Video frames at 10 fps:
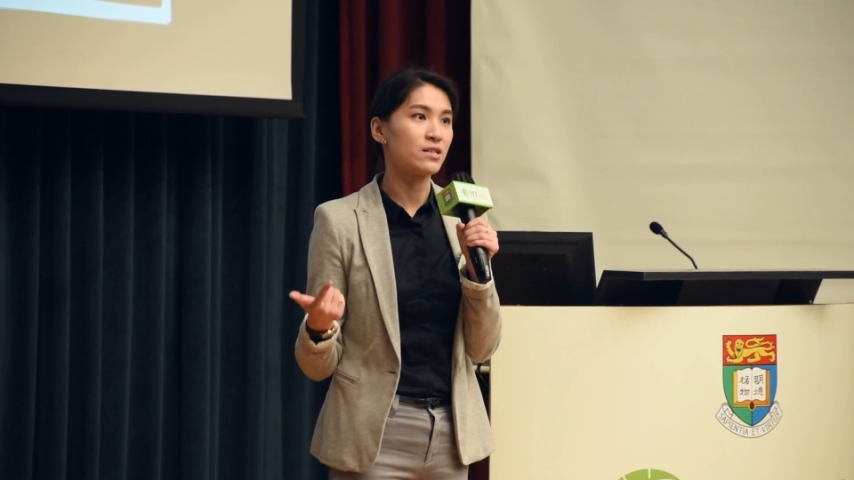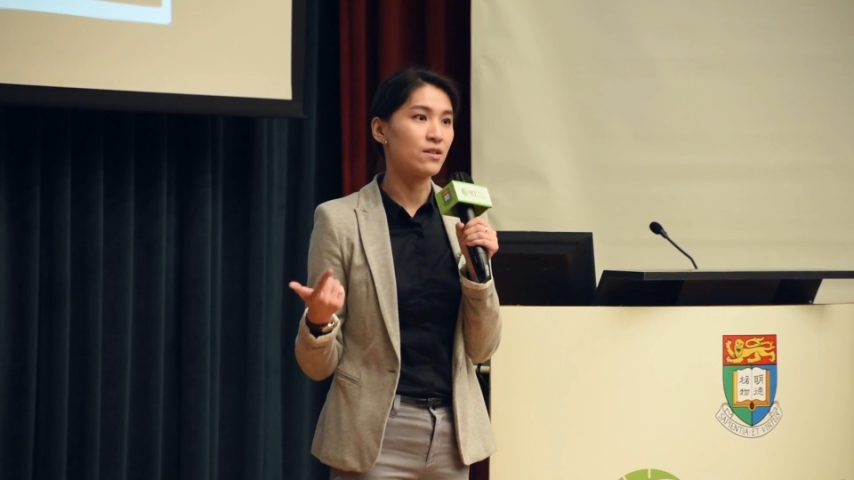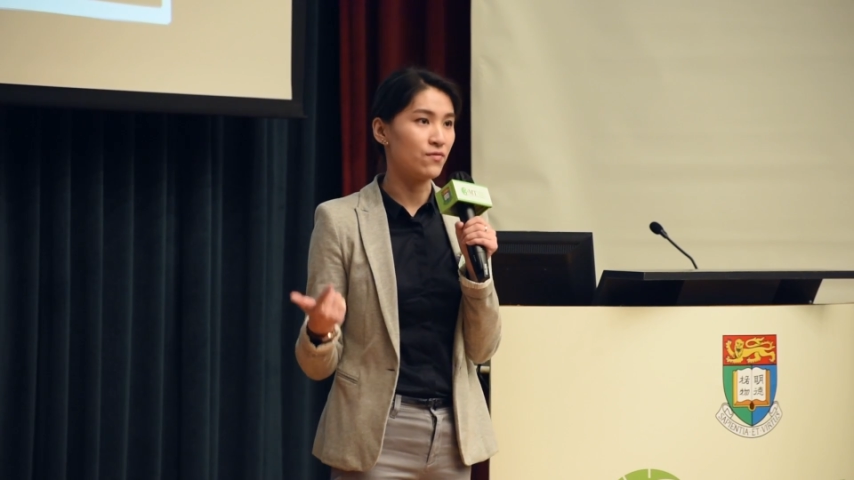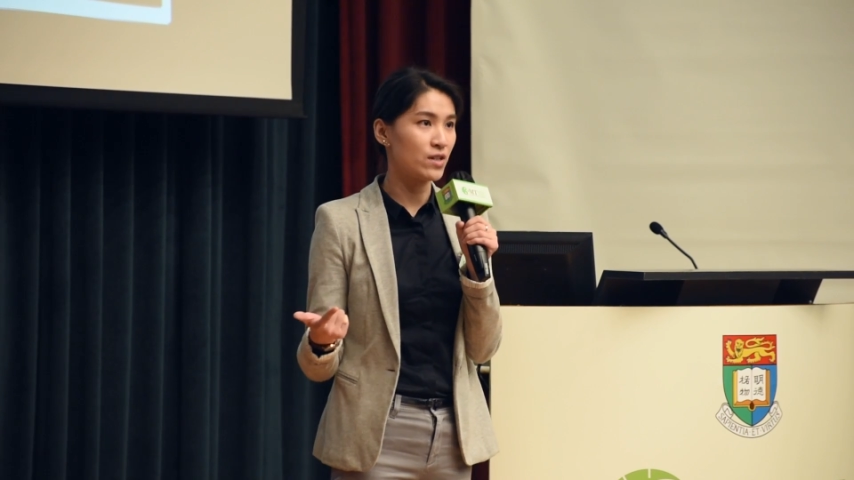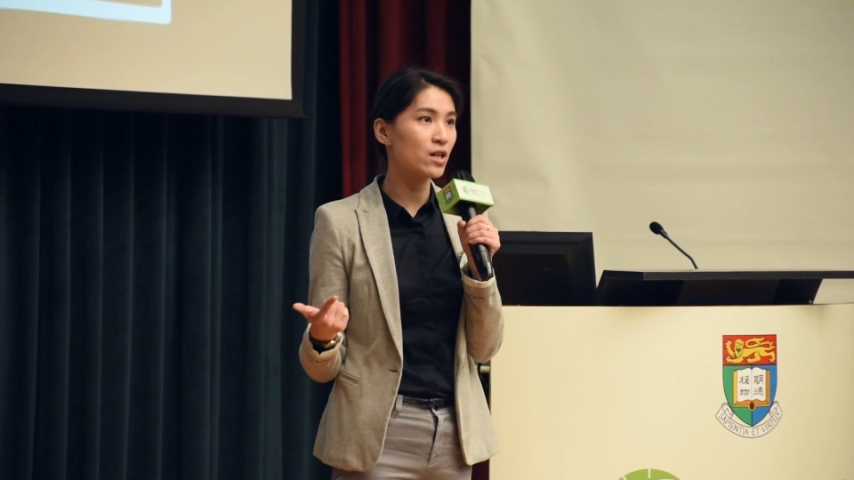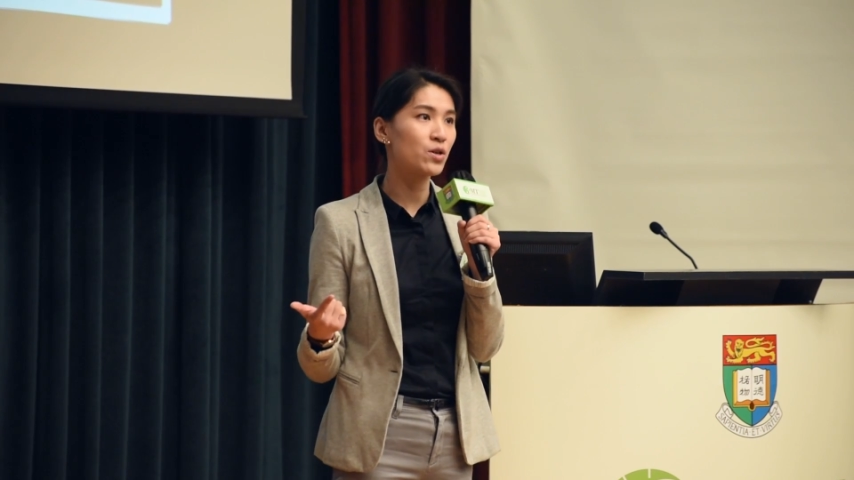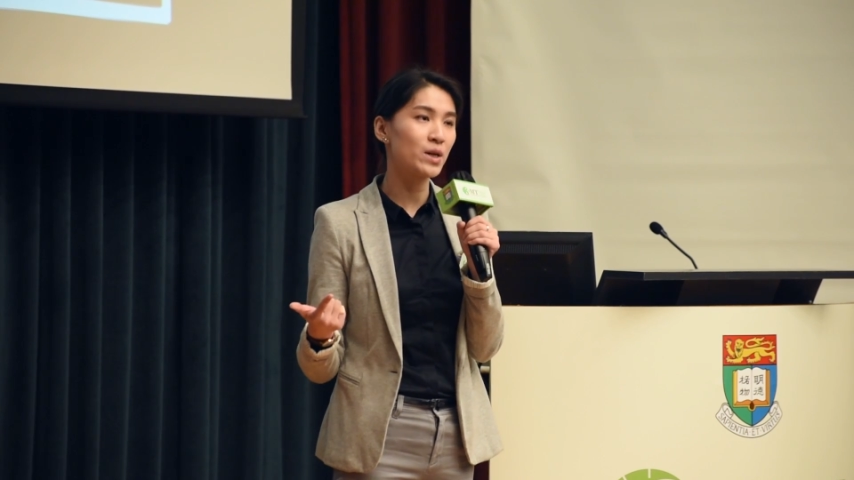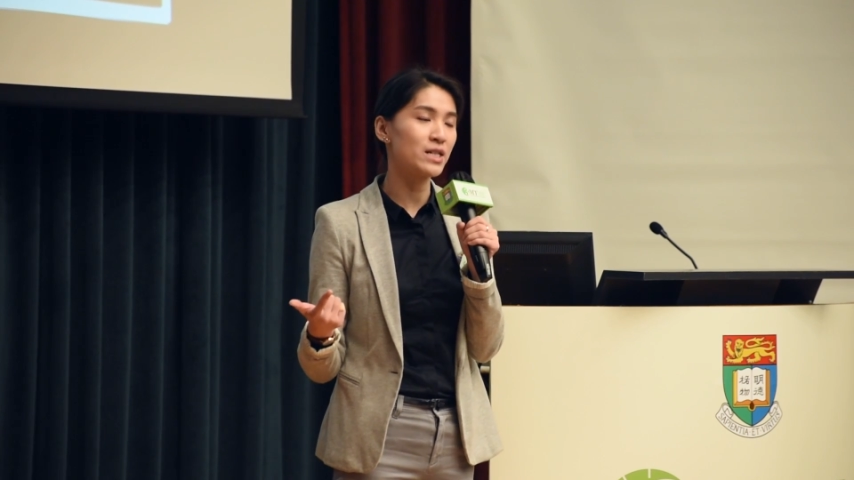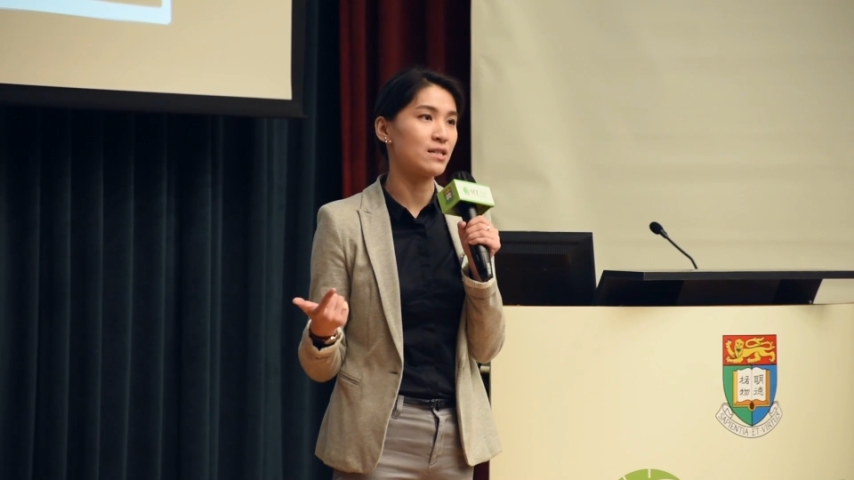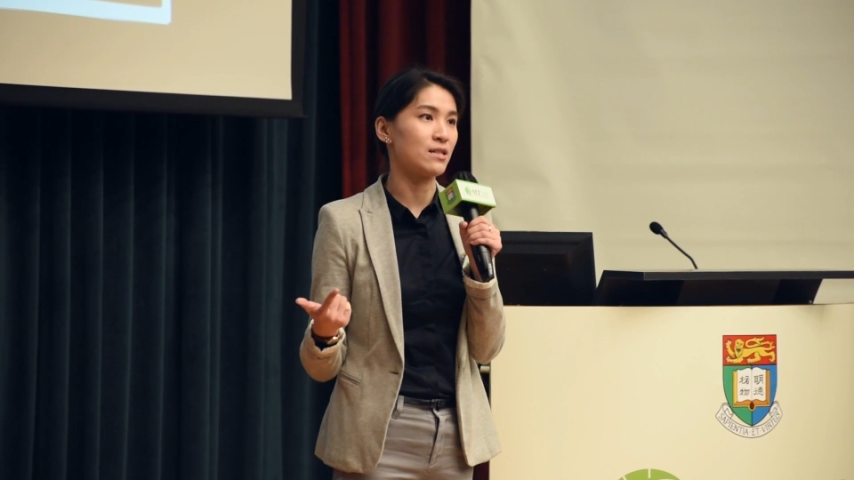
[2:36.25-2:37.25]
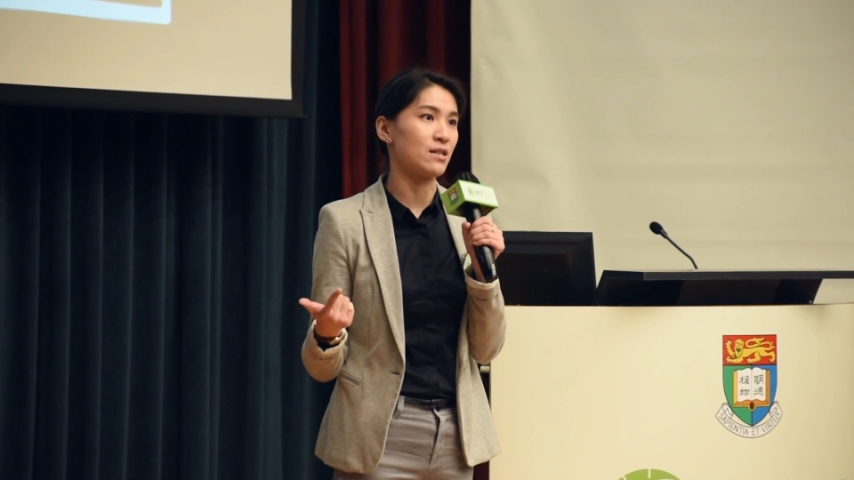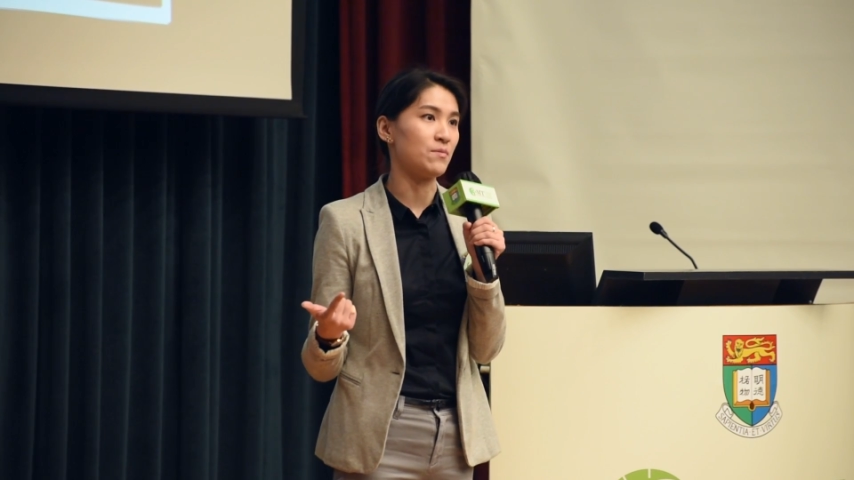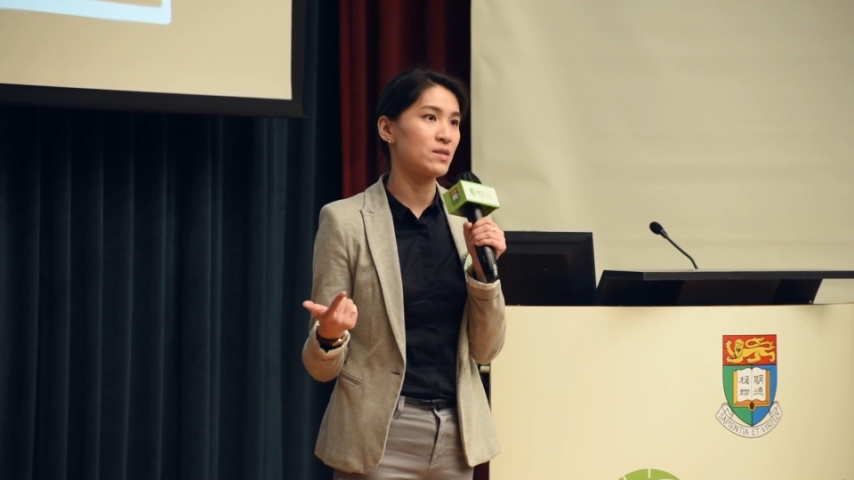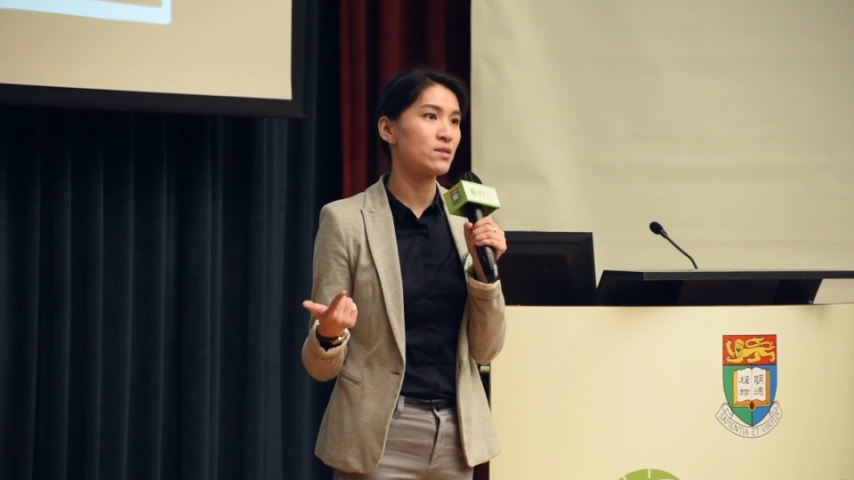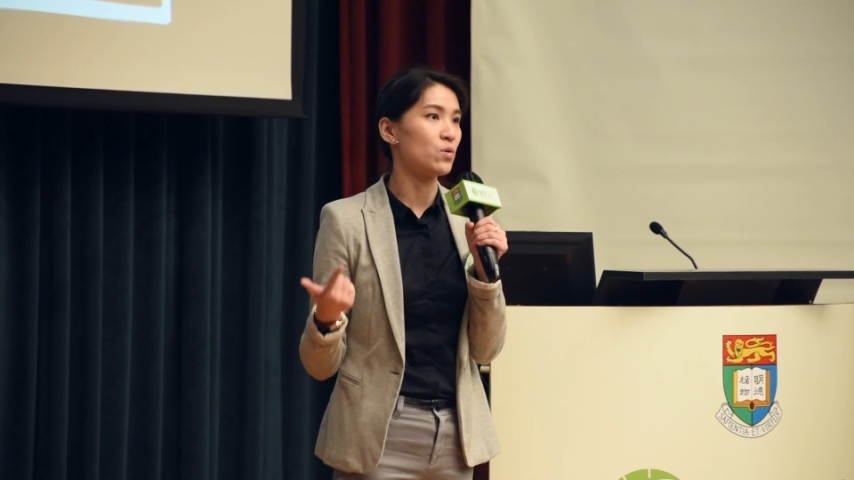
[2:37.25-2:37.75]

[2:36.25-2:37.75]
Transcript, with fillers: severe criticisms